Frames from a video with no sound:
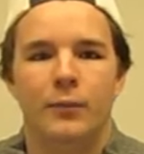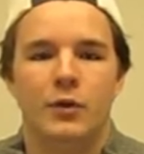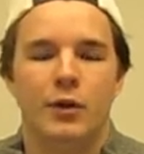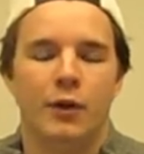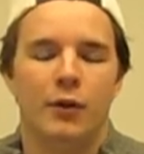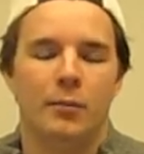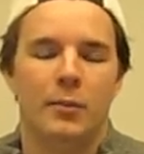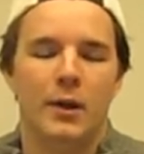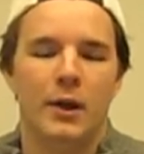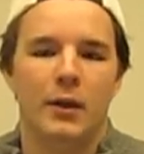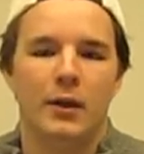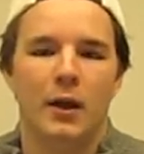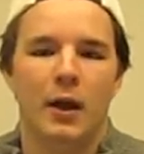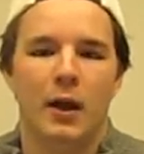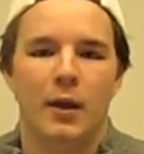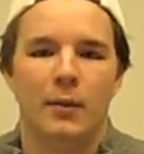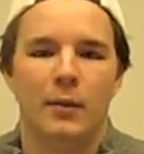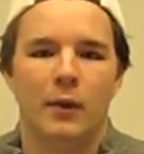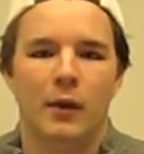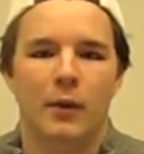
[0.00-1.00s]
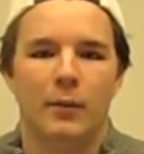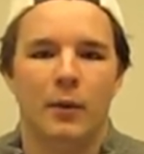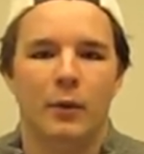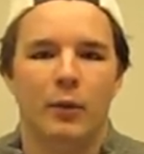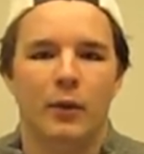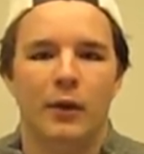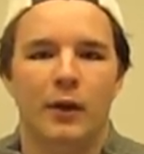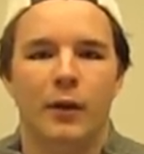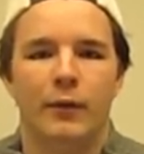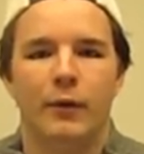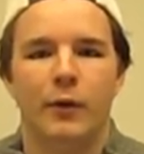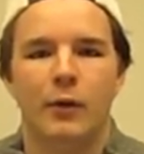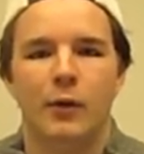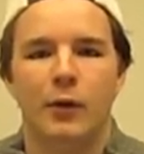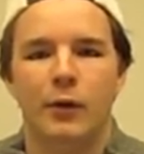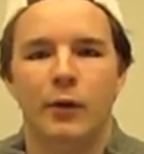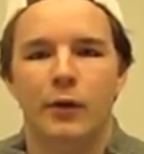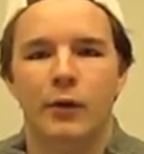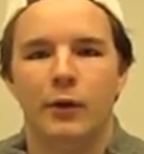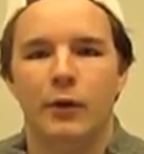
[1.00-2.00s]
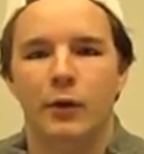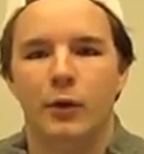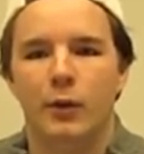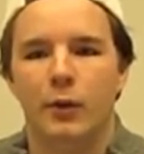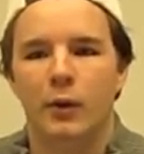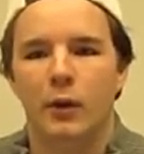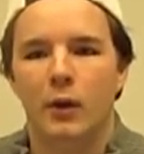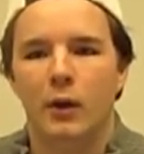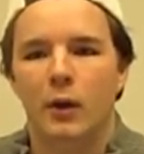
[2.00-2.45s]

During peak times, it can be really difficult to